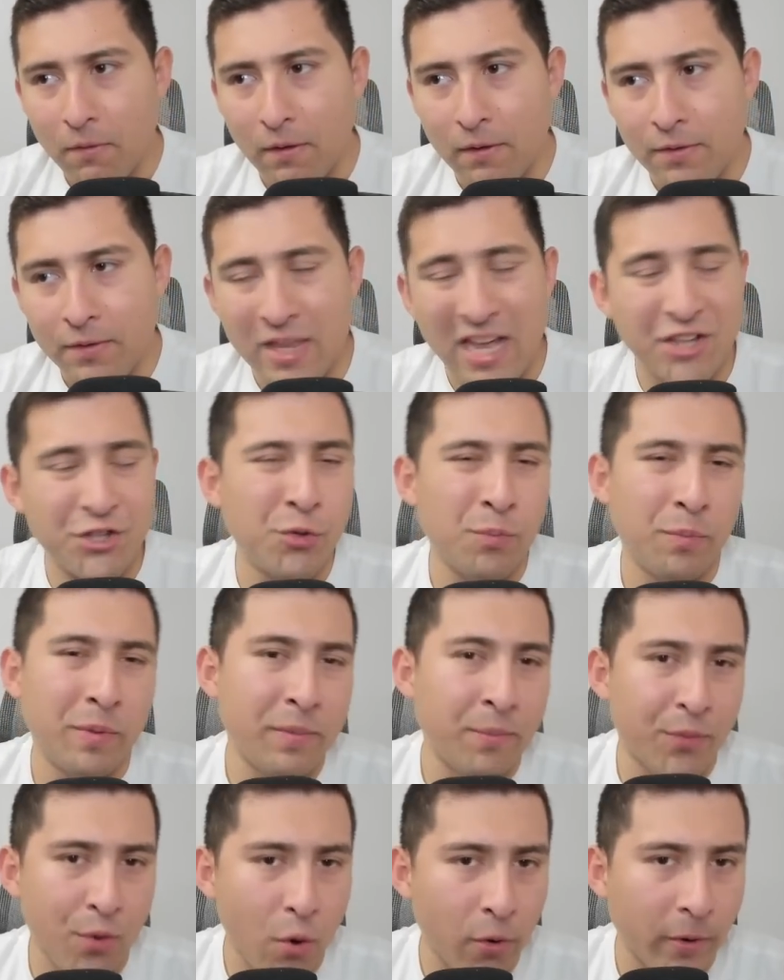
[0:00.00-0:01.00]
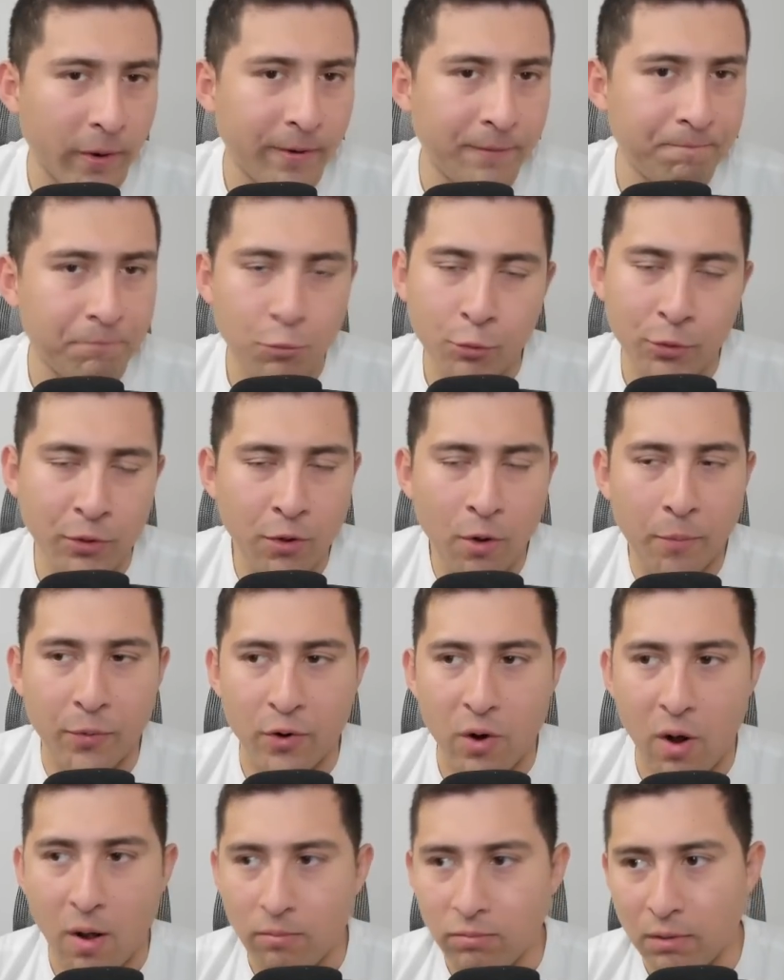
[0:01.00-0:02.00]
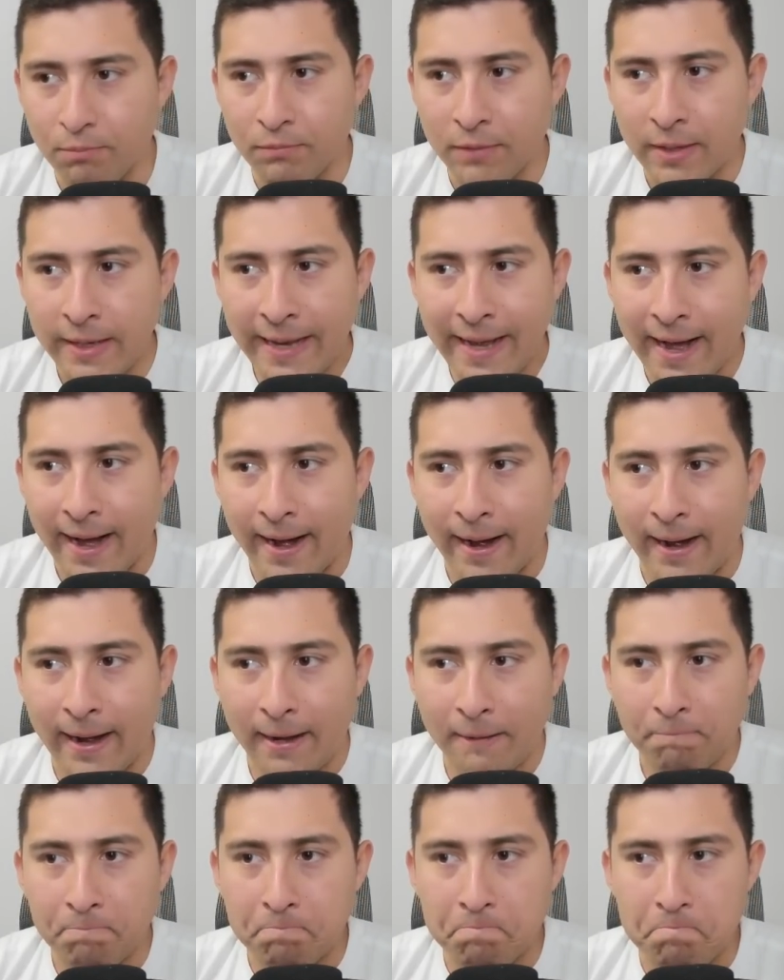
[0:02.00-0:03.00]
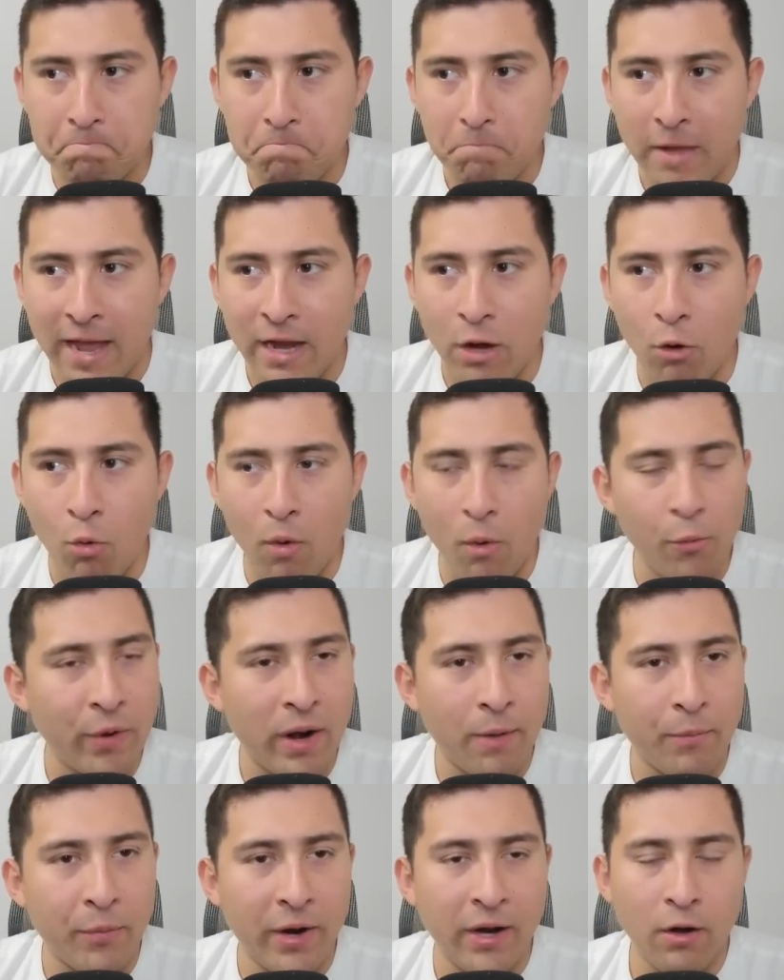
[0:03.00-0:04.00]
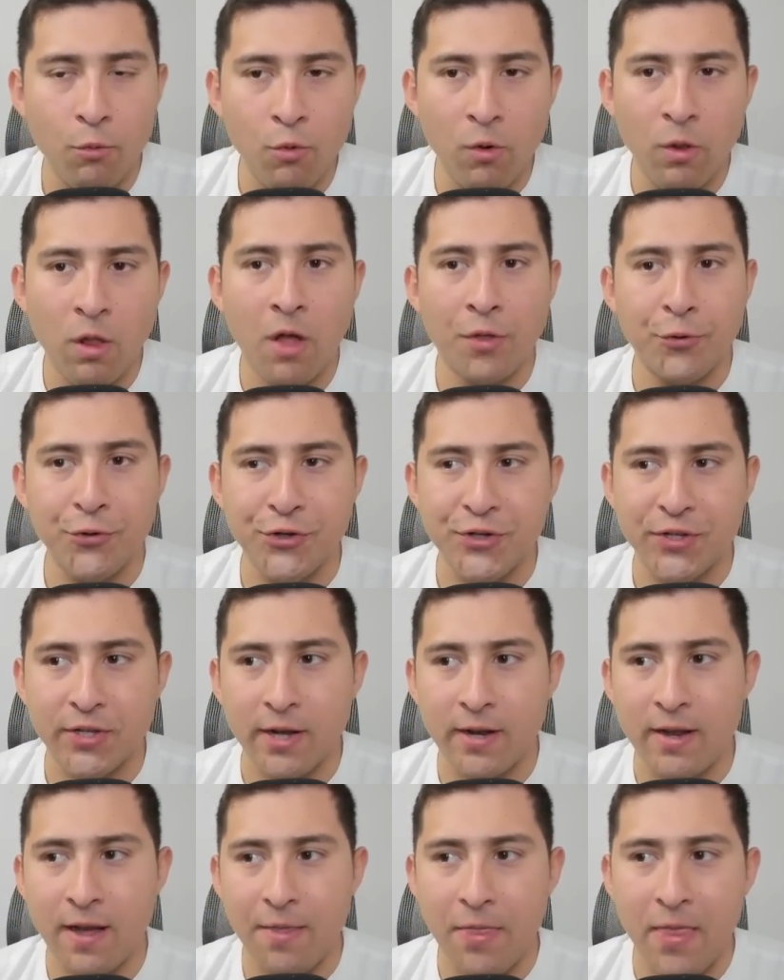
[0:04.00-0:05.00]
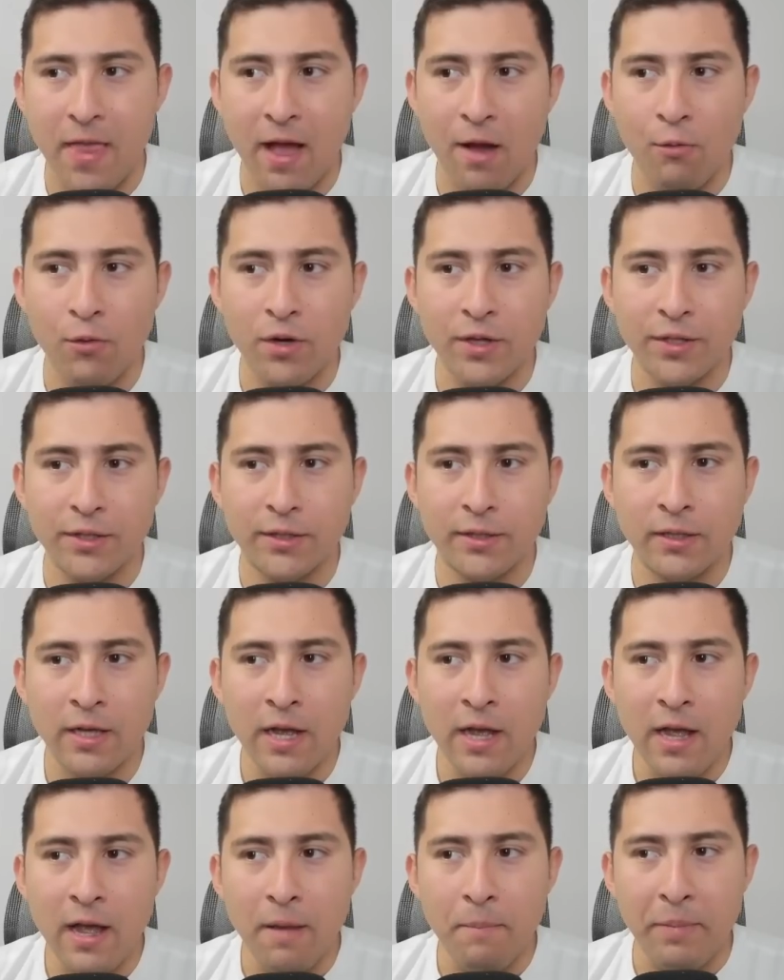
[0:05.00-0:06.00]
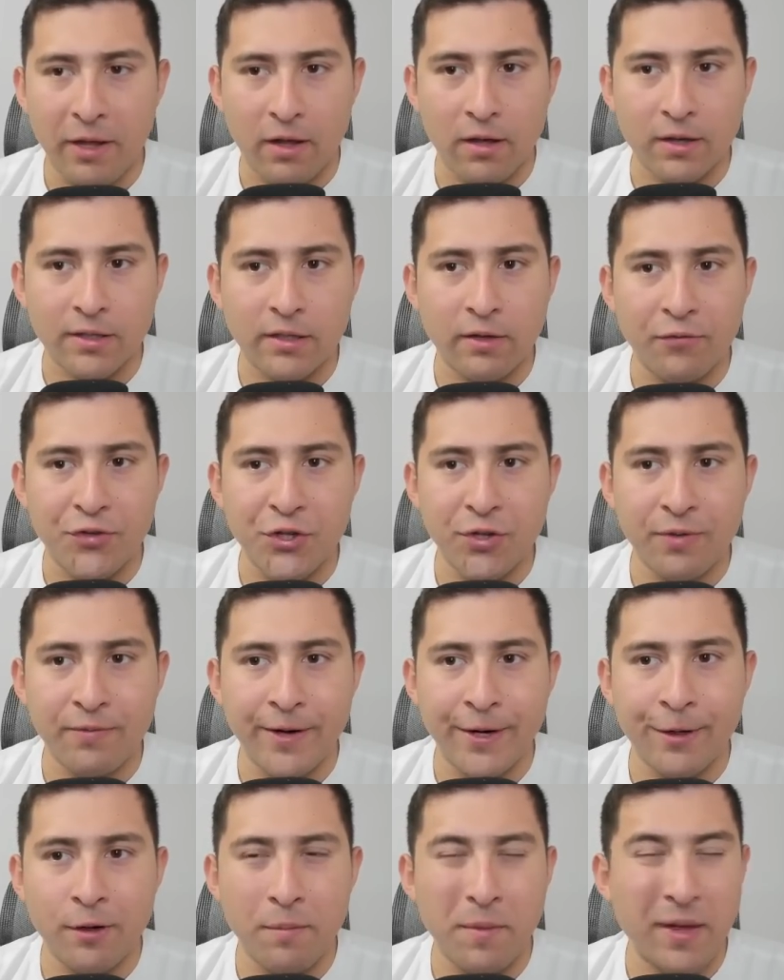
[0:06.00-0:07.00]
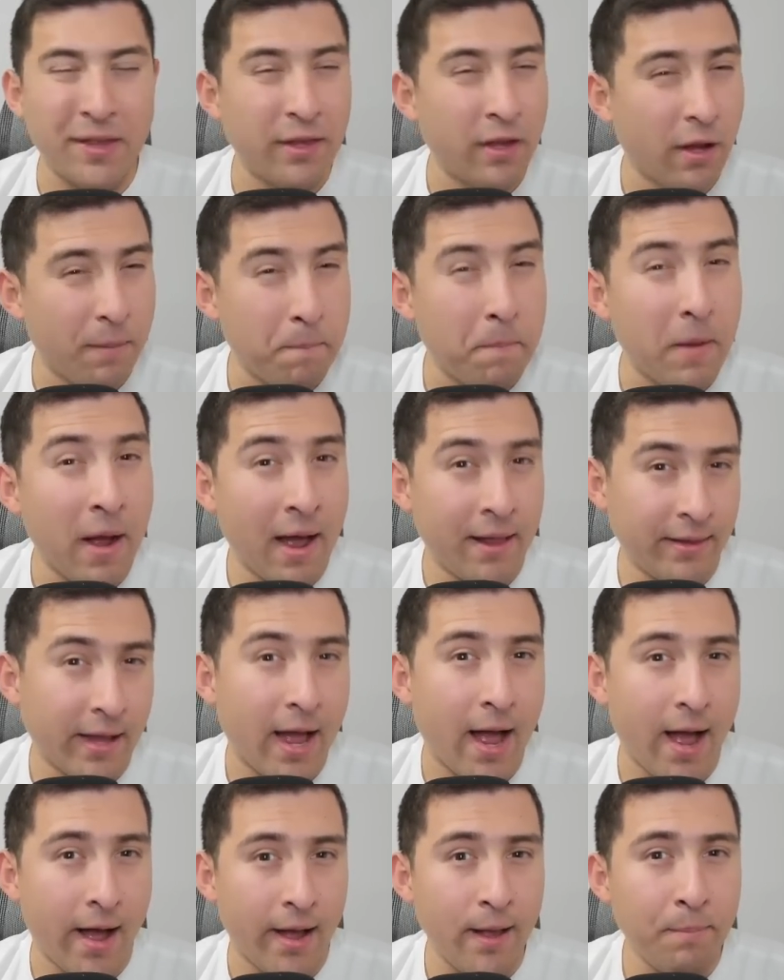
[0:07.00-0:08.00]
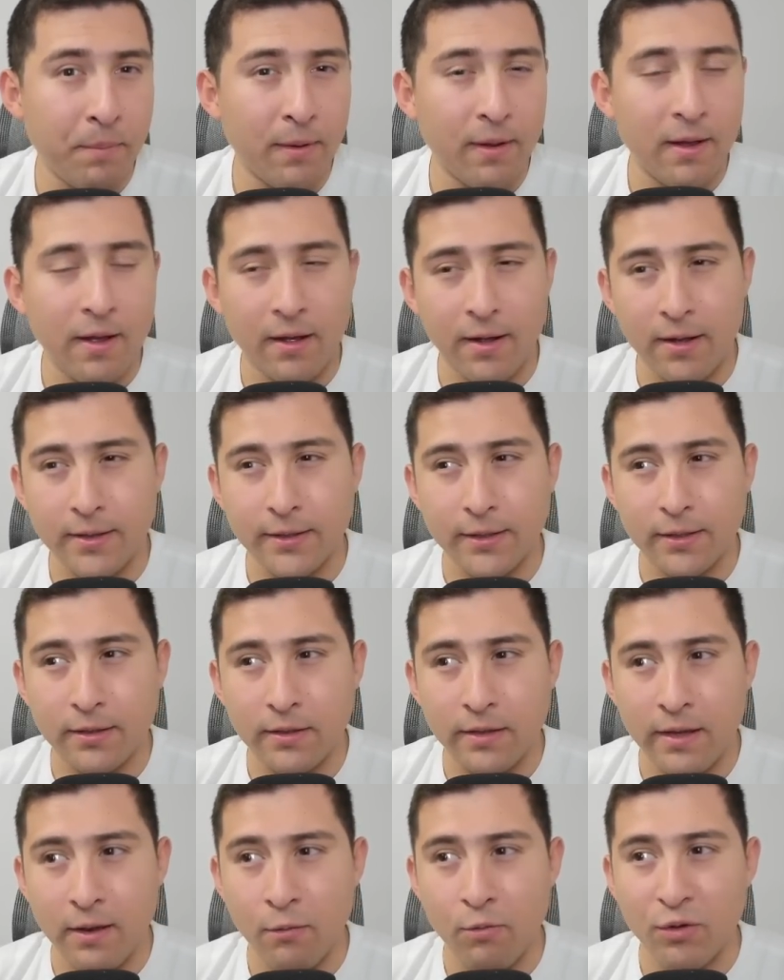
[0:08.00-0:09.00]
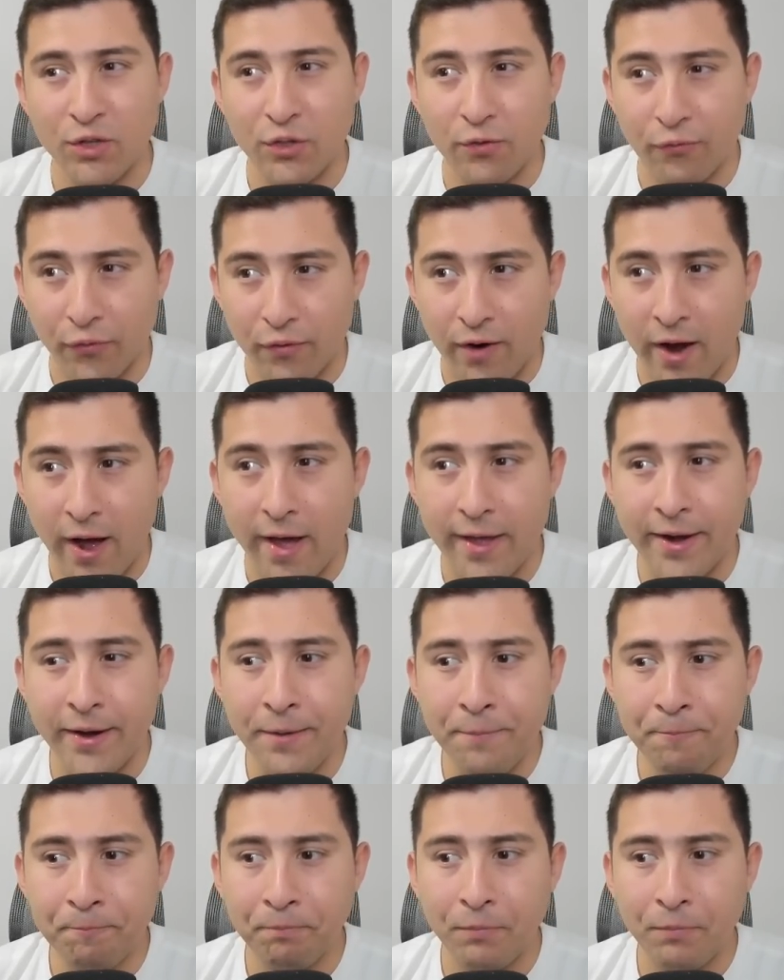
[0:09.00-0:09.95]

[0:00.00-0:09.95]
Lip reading: That should be broken with no problem. Anyone with a brain will understand that that was because of Shibarium and the hype, as it was Friday,